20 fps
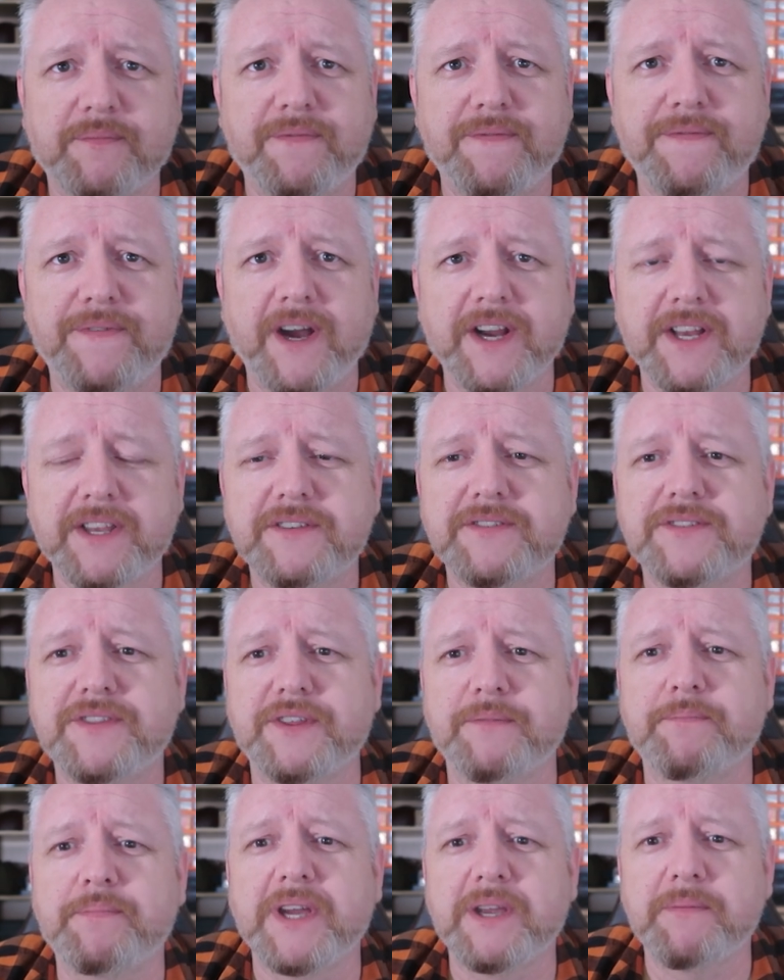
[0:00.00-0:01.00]
find
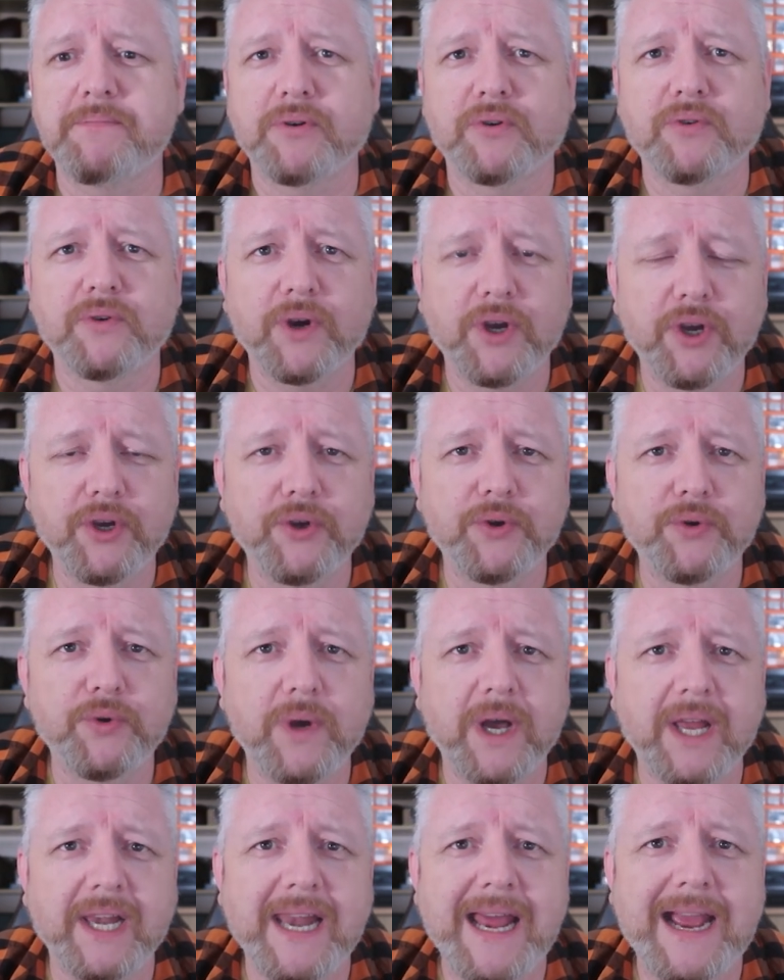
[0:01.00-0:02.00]
the people
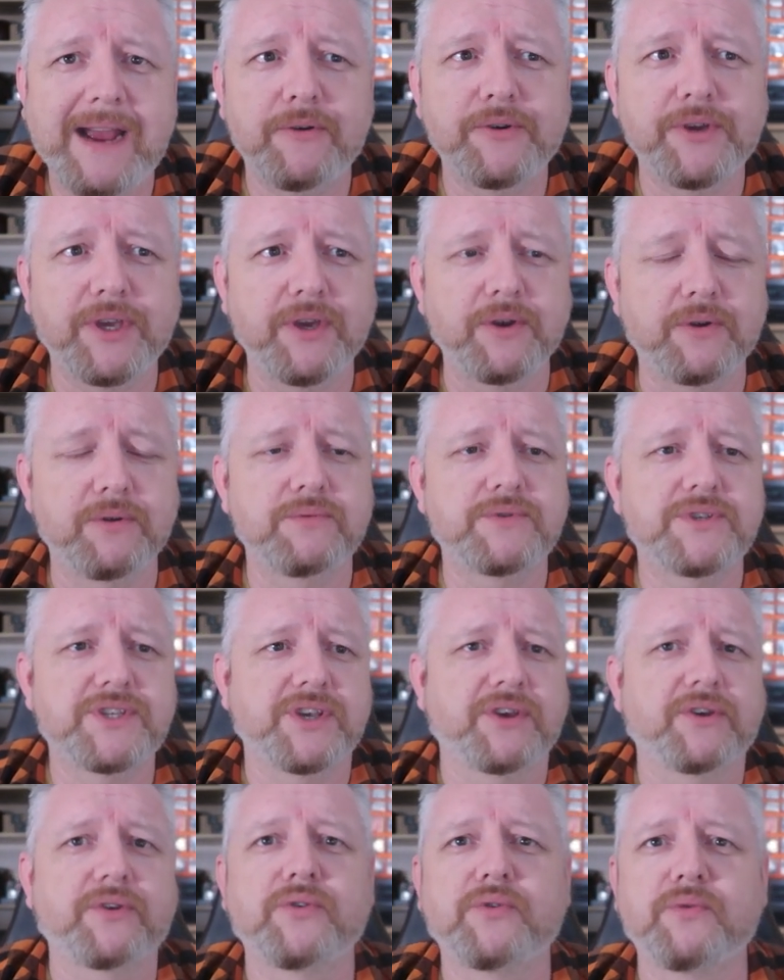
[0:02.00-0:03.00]
who allow you
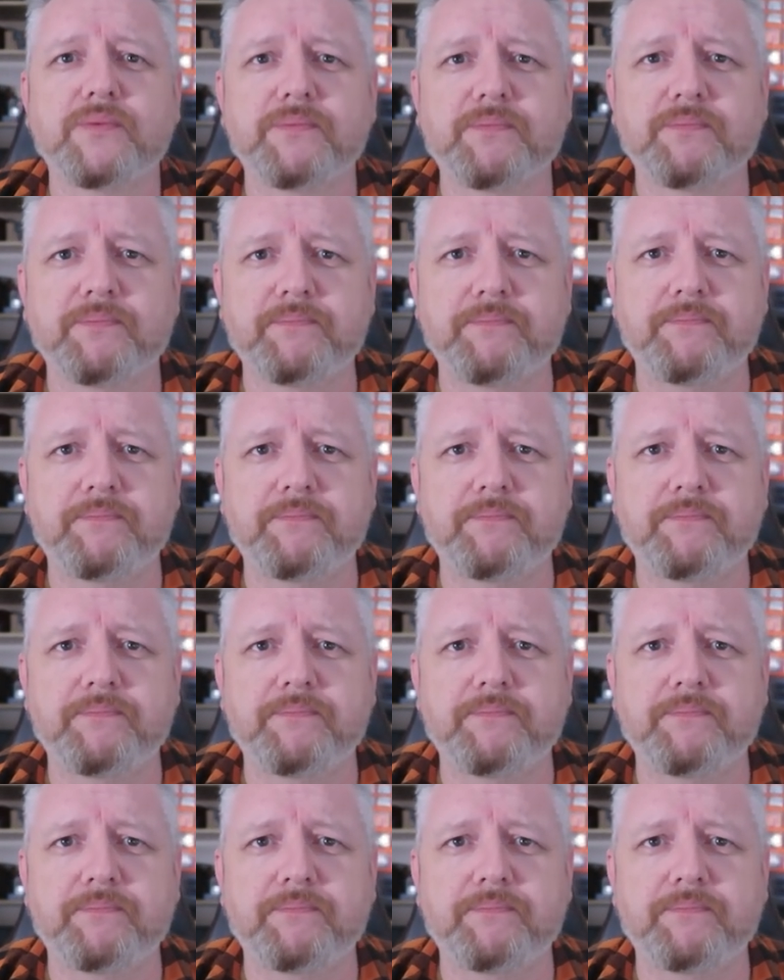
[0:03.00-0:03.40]
to